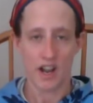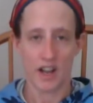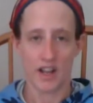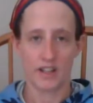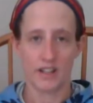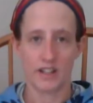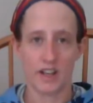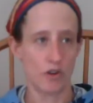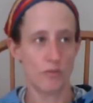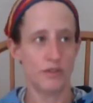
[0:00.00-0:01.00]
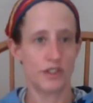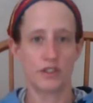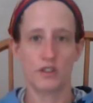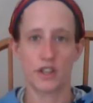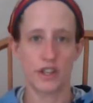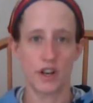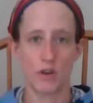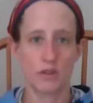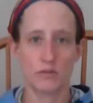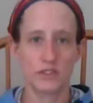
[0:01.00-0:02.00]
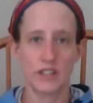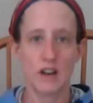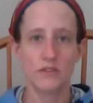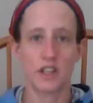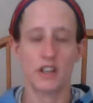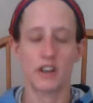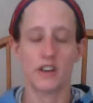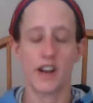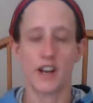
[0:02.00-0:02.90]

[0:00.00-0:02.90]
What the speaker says: And then I opened the door and no one was out there.